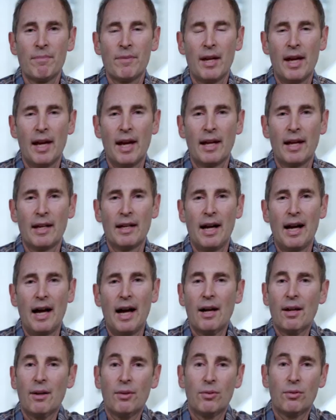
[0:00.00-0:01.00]
And
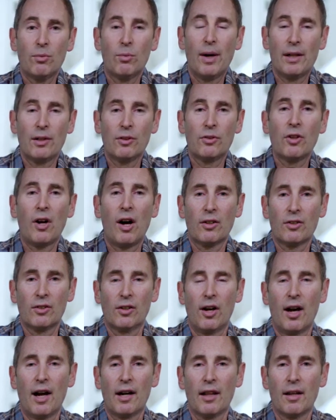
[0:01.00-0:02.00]
I went and talked to a
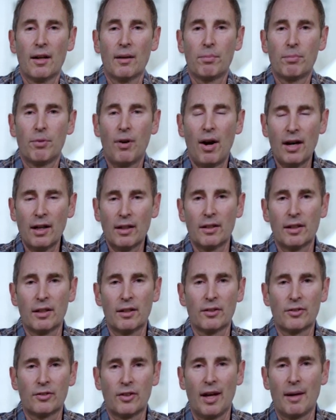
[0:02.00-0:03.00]
lot of the product
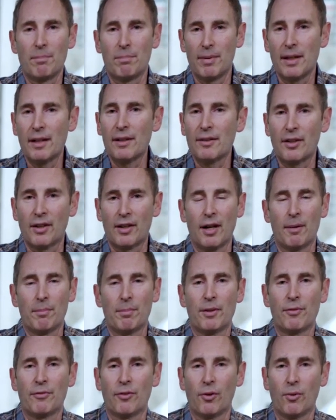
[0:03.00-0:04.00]
leaders because I'd been at the
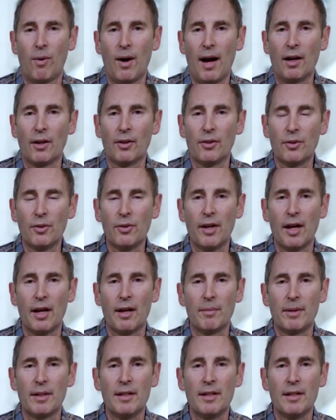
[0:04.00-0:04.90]
company for a while and knew them.